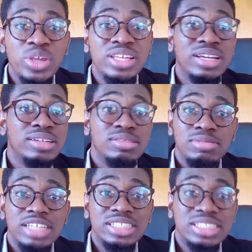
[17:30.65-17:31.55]

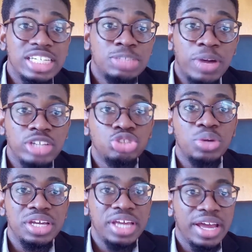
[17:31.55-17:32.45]
within, let's say, 6 months
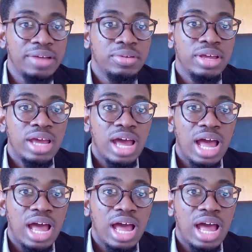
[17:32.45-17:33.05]
to a year,